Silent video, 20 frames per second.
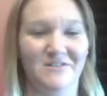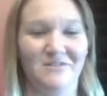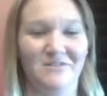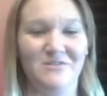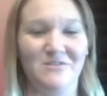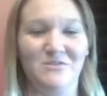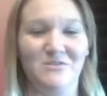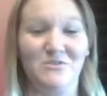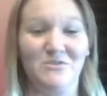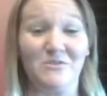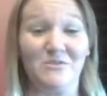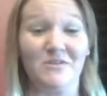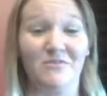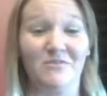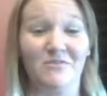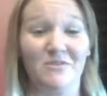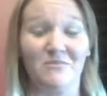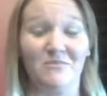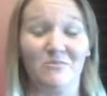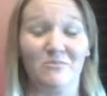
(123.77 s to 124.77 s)
to
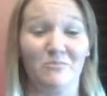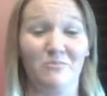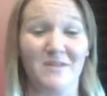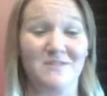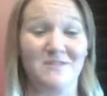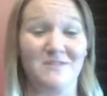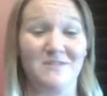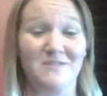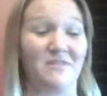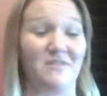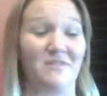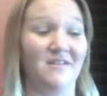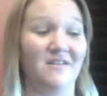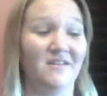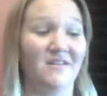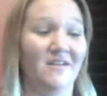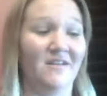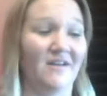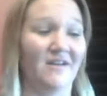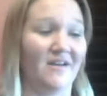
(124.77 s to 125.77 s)
even mess with it.
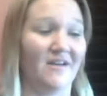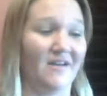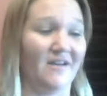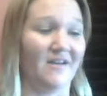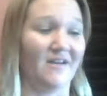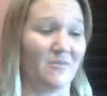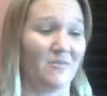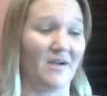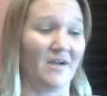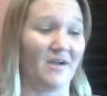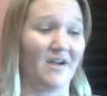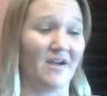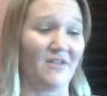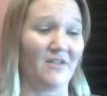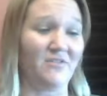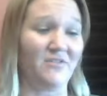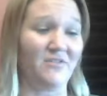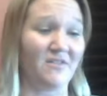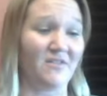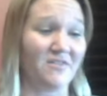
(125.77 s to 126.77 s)
I
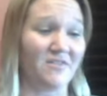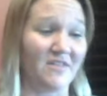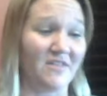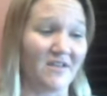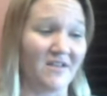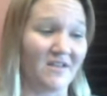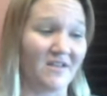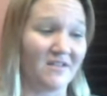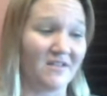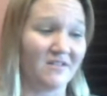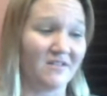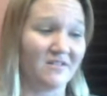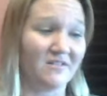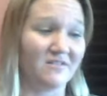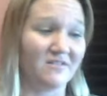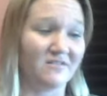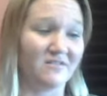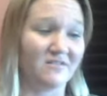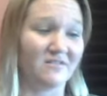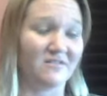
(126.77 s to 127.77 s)
think that,
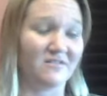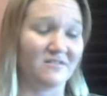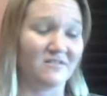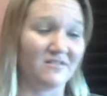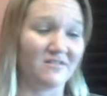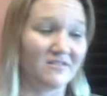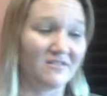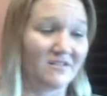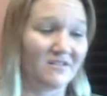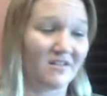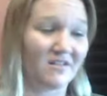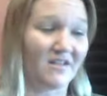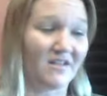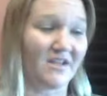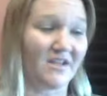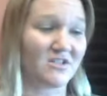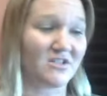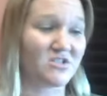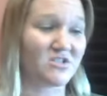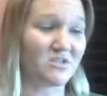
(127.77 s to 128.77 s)

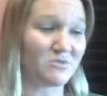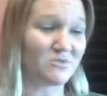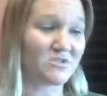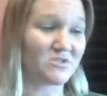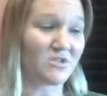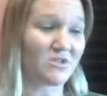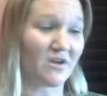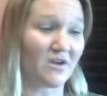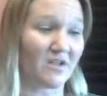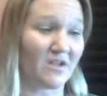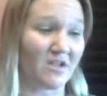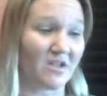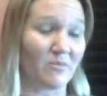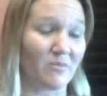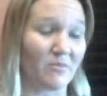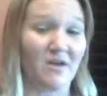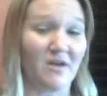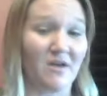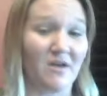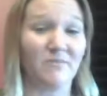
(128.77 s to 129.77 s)
like she was talking
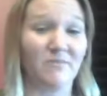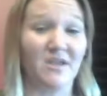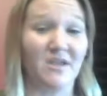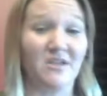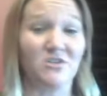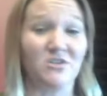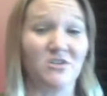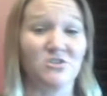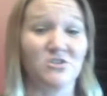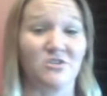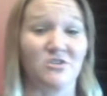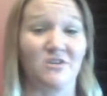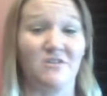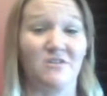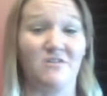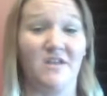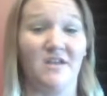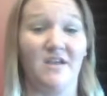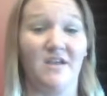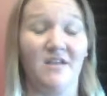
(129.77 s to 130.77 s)
about, making
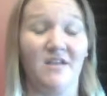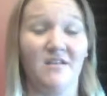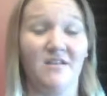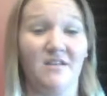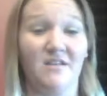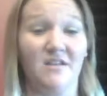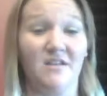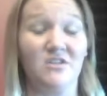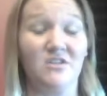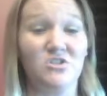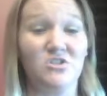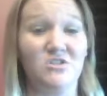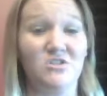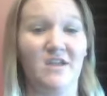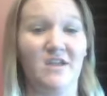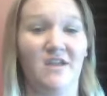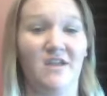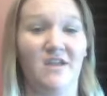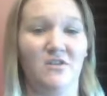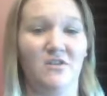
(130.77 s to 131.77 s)
sure that each
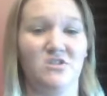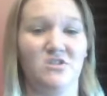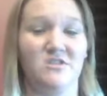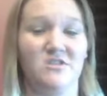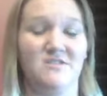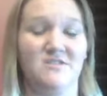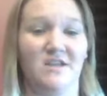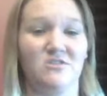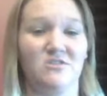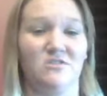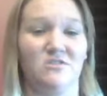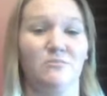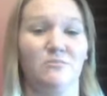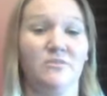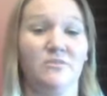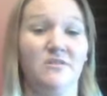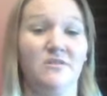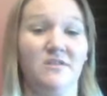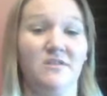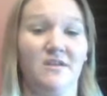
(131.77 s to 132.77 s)
day that she's actually
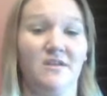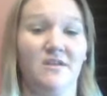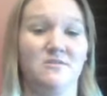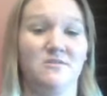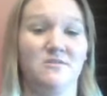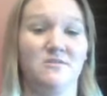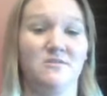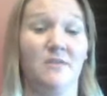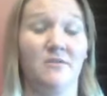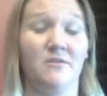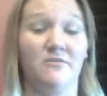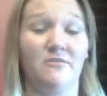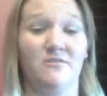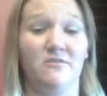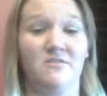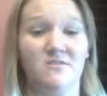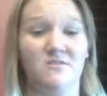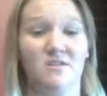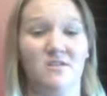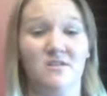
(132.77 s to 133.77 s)
building up stamina for
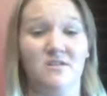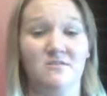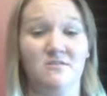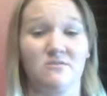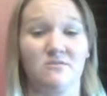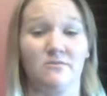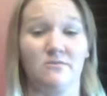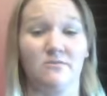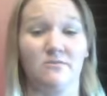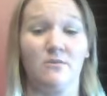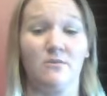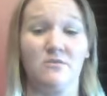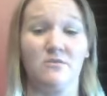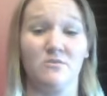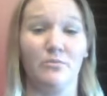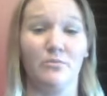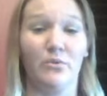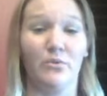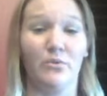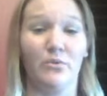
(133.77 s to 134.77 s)
these kids to write was
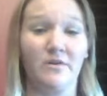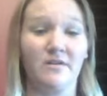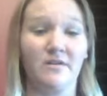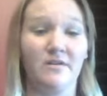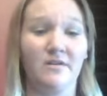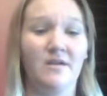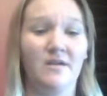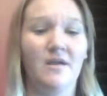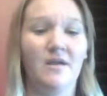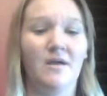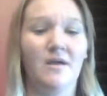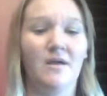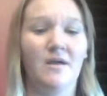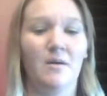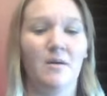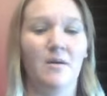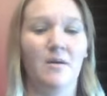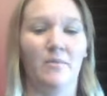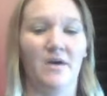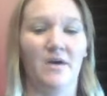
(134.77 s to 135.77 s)
important.
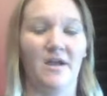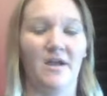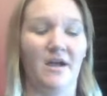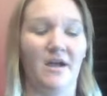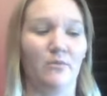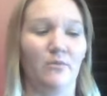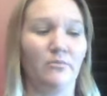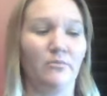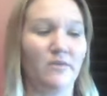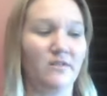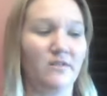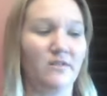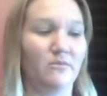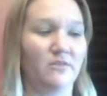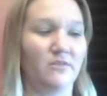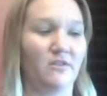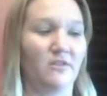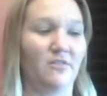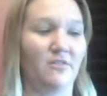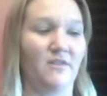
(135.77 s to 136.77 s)
But I really,
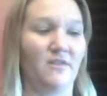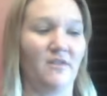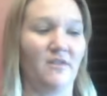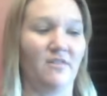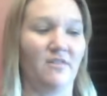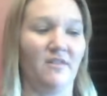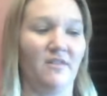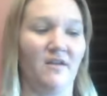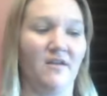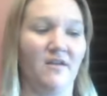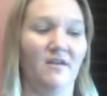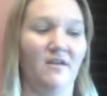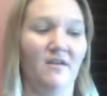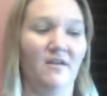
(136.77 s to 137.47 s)
really think that